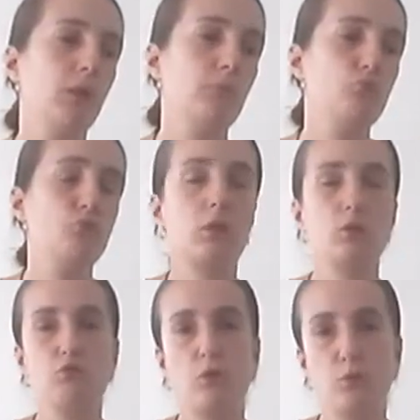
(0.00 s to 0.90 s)
I'm
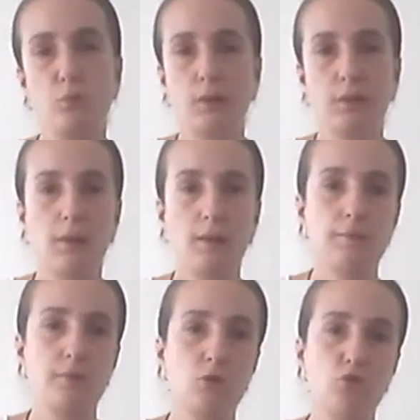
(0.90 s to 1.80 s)
drinking just one
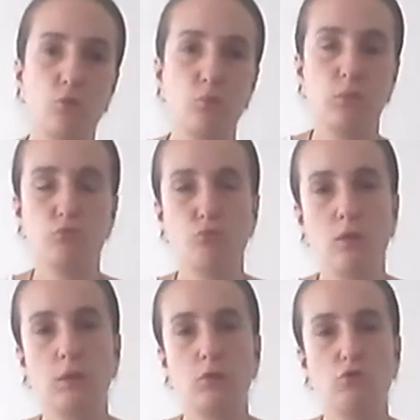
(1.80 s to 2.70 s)
glass, it's just one
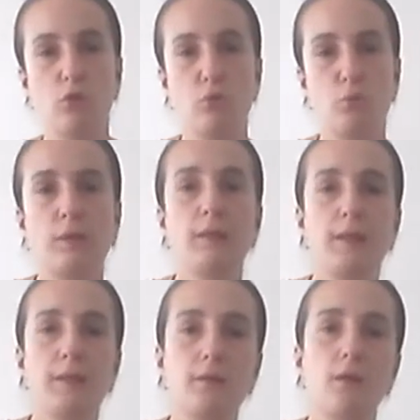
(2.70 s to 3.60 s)
drug, it's just one
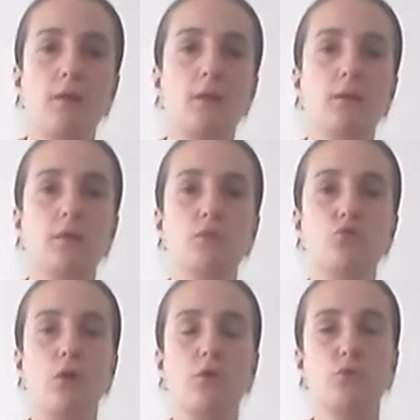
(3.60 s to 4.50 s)
cake, it's
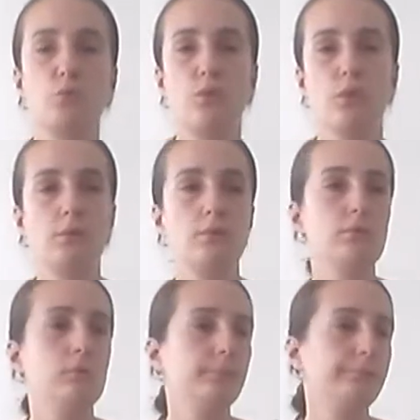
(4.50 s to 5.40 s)
just
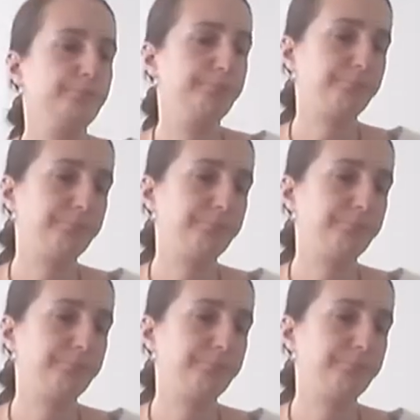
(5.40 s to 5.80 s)
one